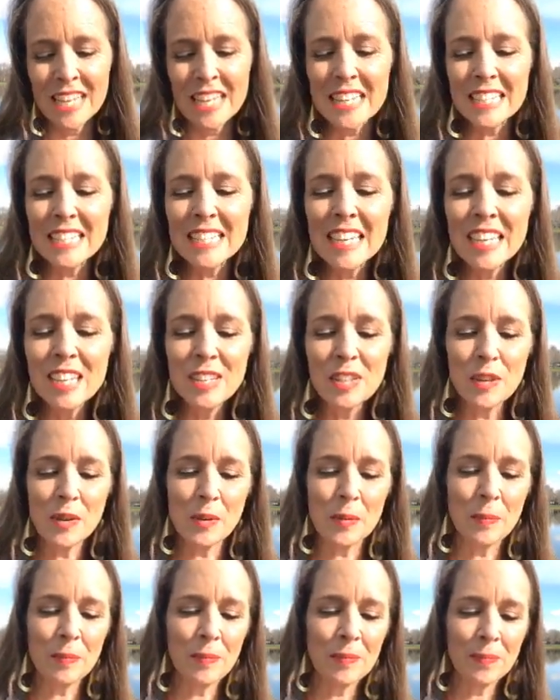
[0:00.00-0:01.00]

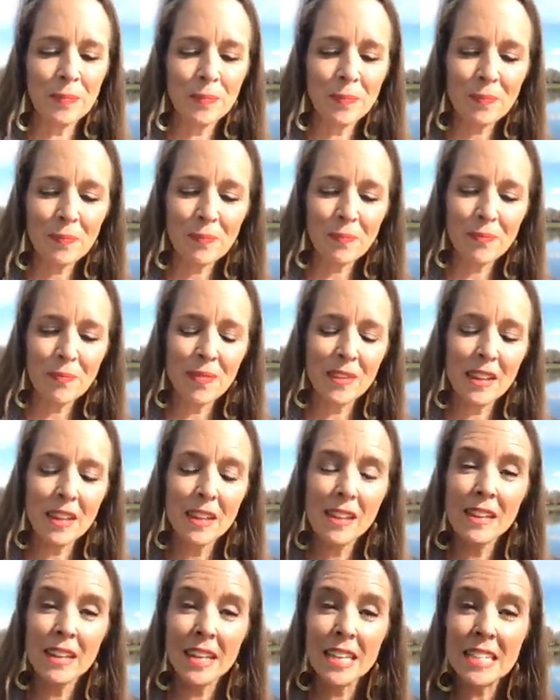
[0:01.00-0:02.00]
Continue,
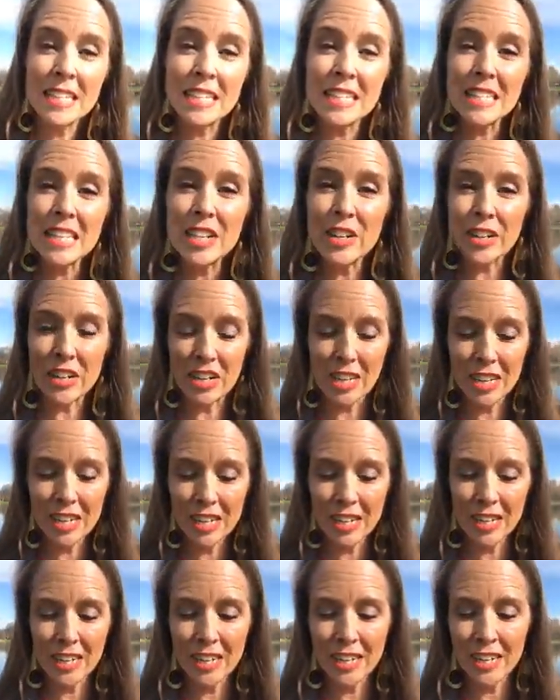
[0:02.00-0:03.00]
consider,
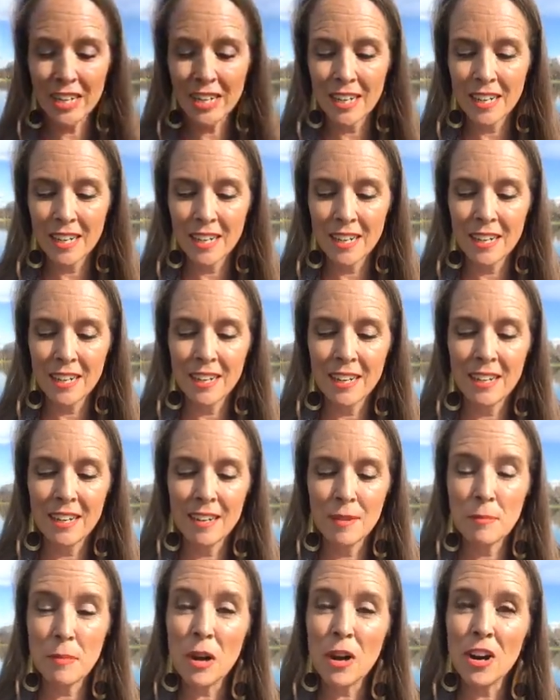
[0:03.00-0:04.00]

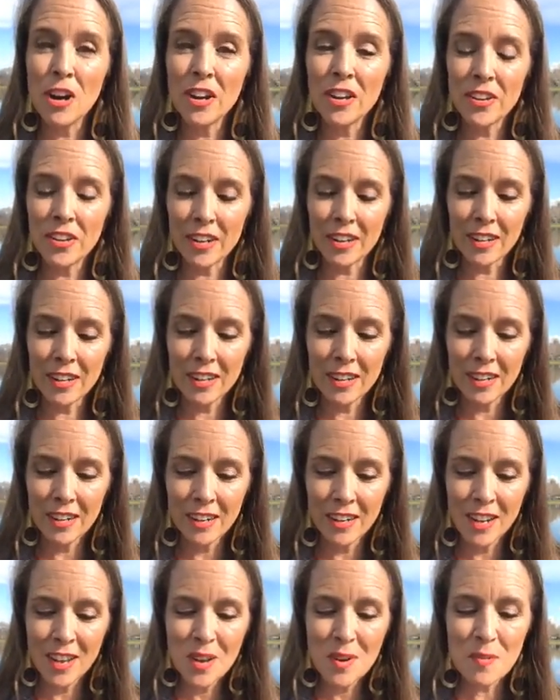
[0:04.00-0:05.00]
ponder
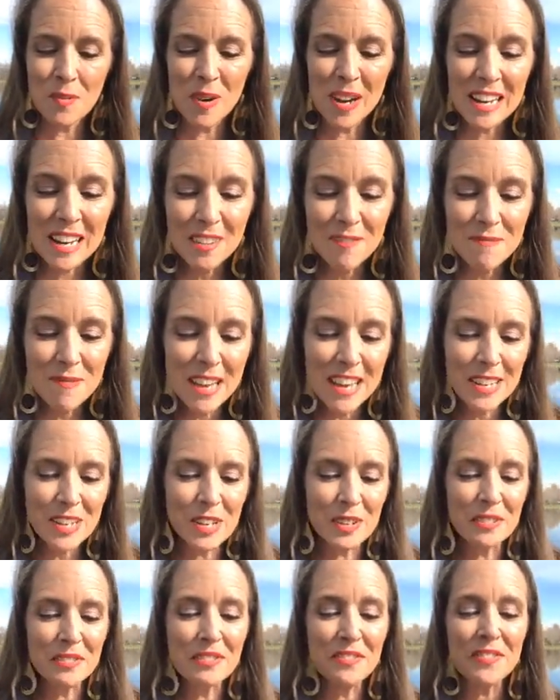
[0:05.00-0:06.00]
what have been
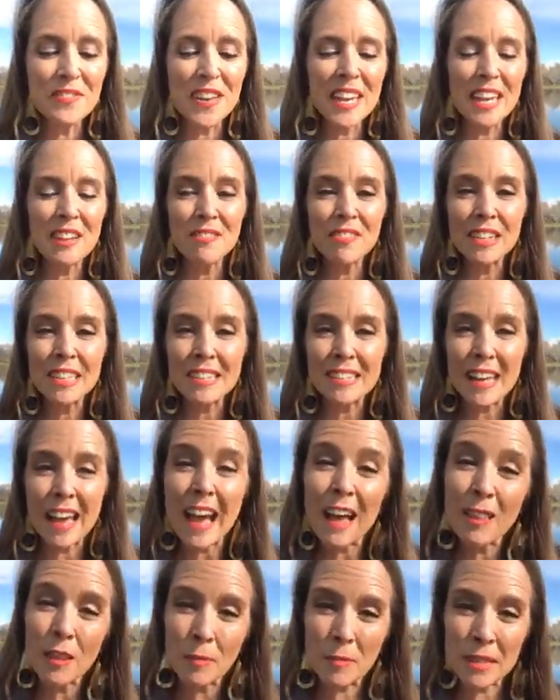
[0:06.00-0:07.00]
your favorite
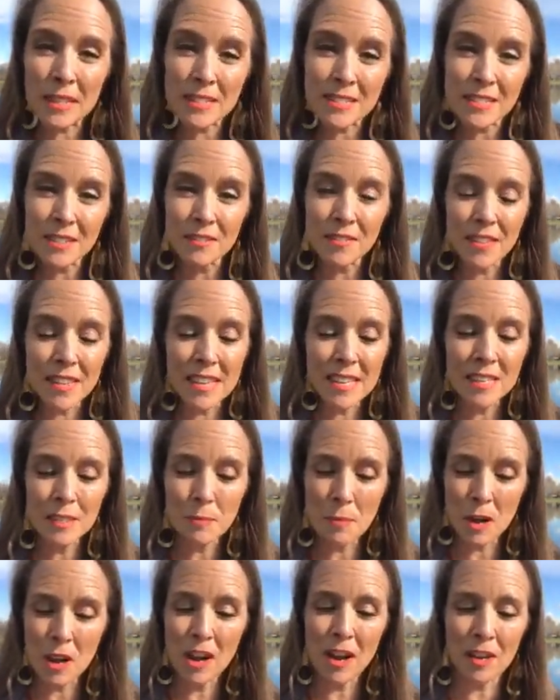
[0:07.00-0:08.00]
elements of these
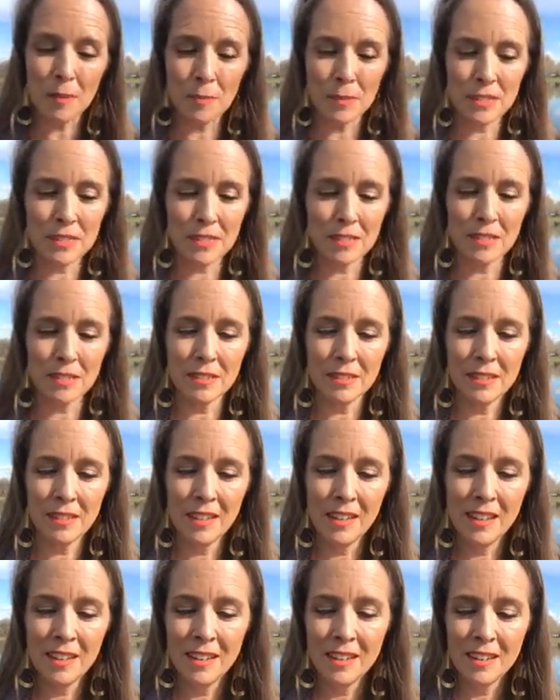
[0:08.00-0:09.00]
pops?
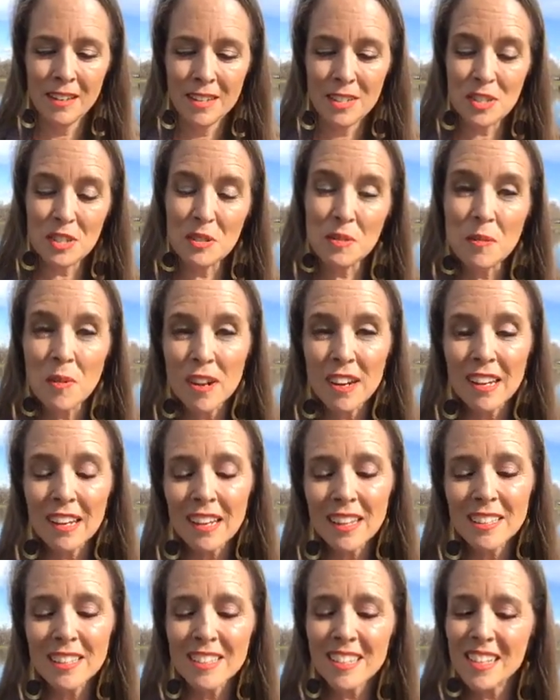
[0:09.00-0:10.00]
Do you want to
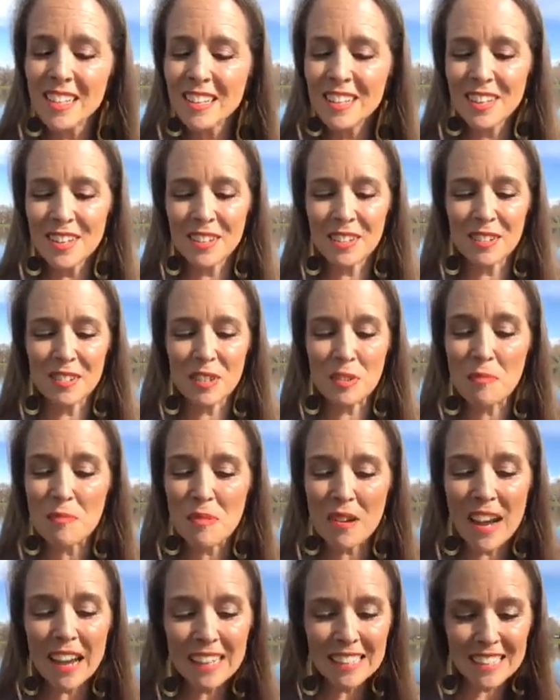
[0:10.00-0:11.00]
continue to
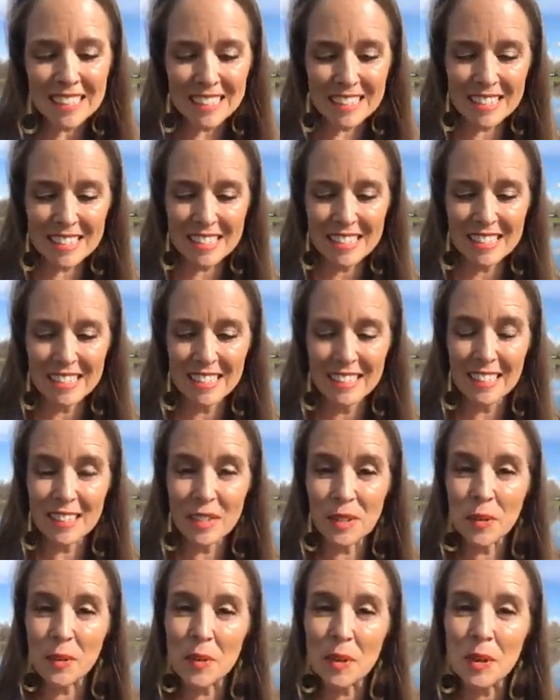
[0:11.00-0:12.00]
practice
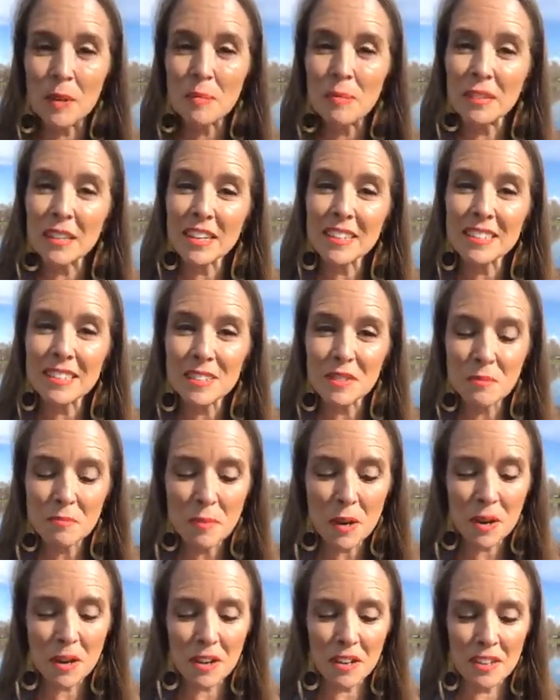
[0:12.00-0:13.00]
your places
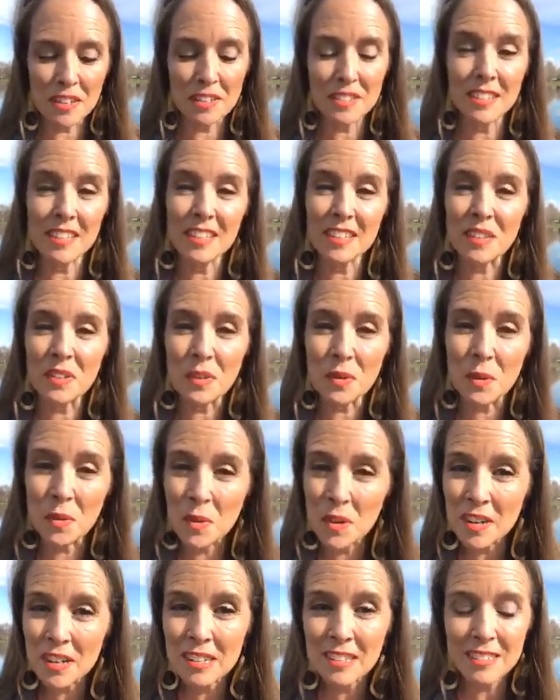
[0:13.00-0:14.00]
of pause in
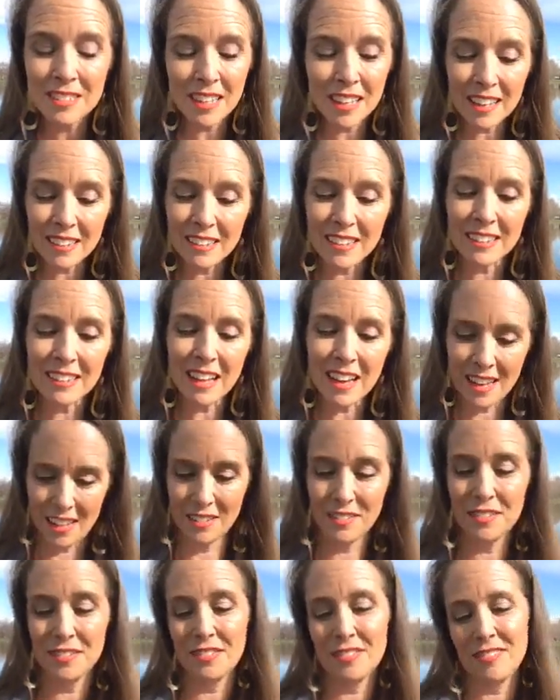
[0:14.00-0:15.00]
your daily
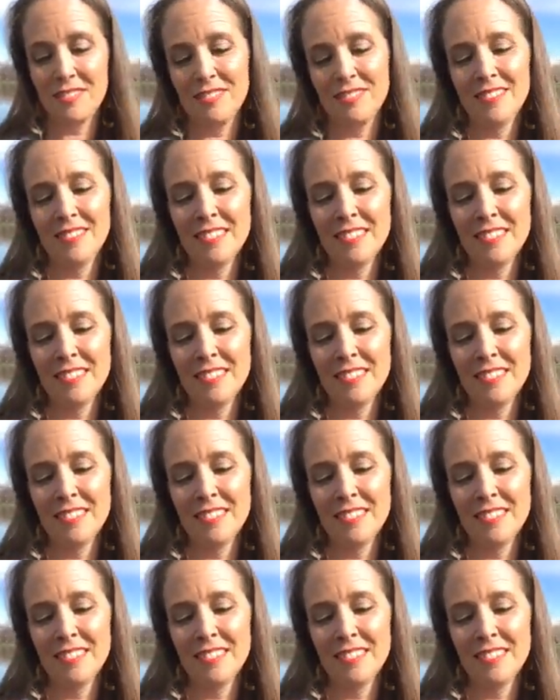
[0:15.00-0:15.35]
life?